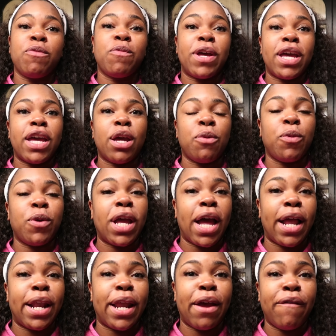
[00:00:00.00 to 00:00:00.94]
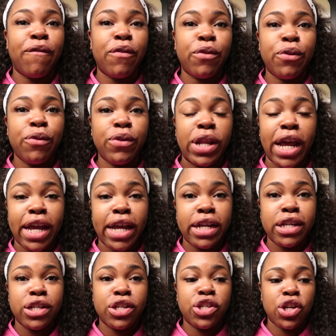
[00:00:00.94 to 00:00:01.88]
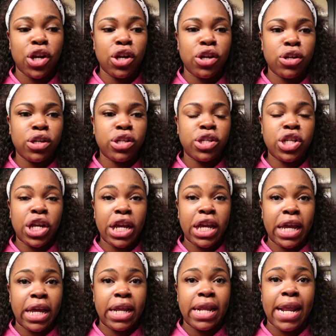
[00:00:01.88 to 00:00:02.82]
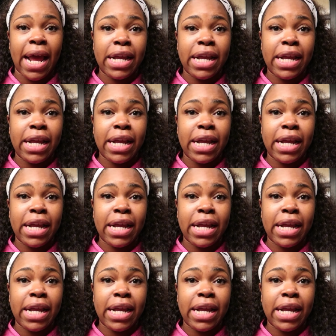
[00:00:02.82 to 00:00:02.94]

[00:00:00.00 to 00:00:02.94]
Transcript: we went and we got that food, that jerk chicken.